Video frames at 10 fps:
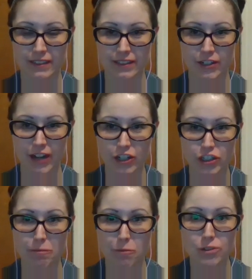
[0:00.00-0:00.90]
You're
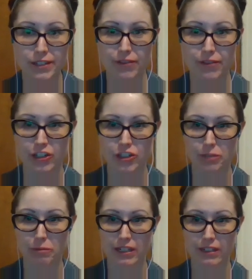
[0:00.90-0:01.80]
actually most infectious
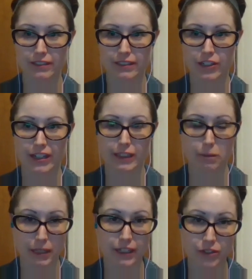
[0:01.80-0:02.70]
when you're at the
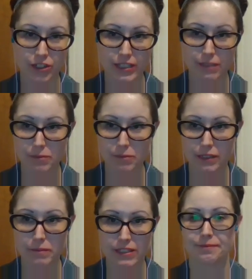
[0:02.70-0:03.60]
peak of your
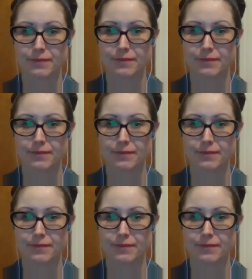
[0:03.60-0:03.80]
symptoms.